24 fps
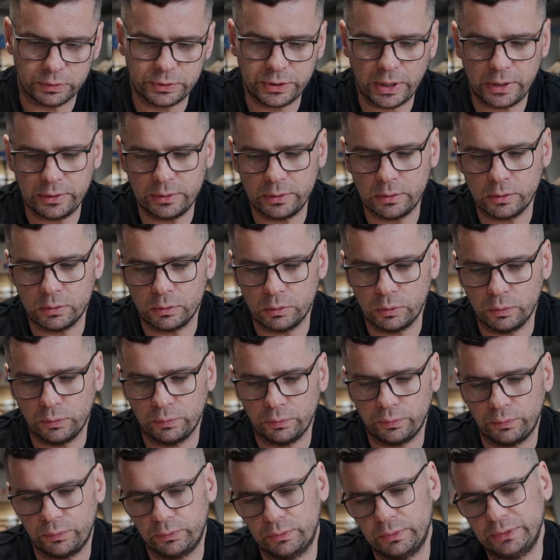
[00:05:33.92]
tongue and
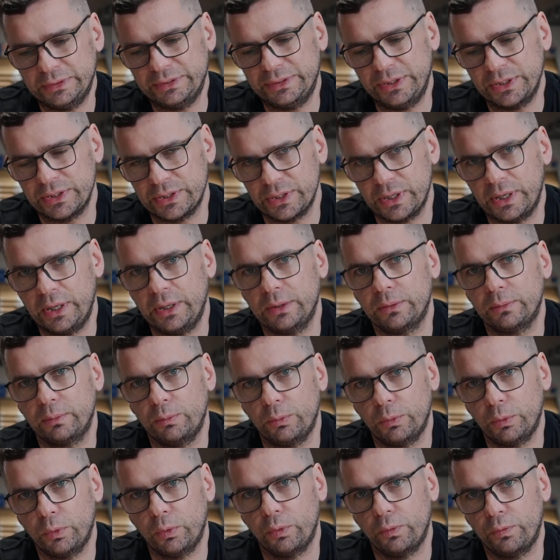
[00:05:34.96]
groove designed
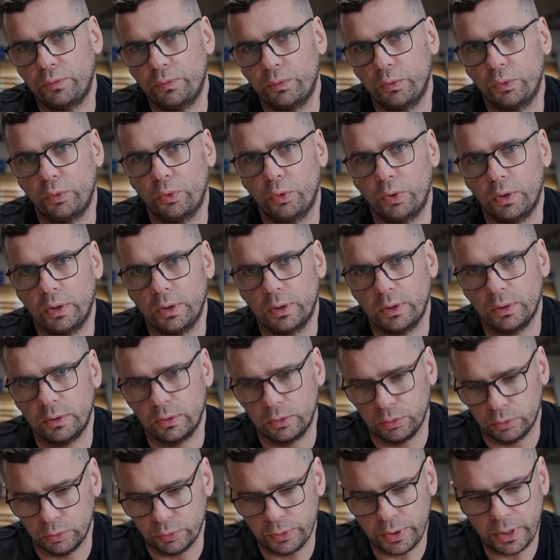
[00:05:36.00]
more for
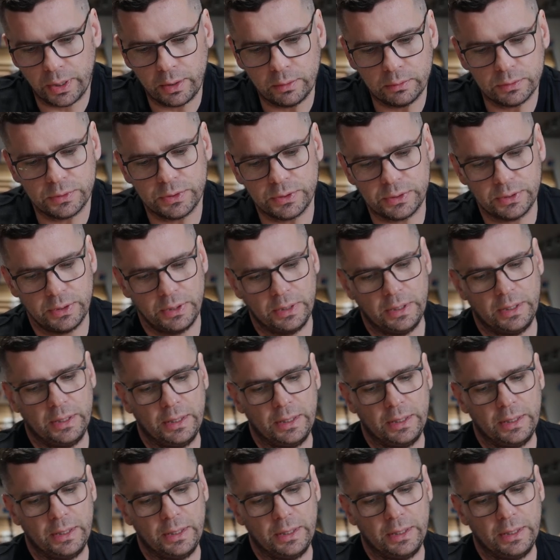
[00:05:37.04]
glue downs.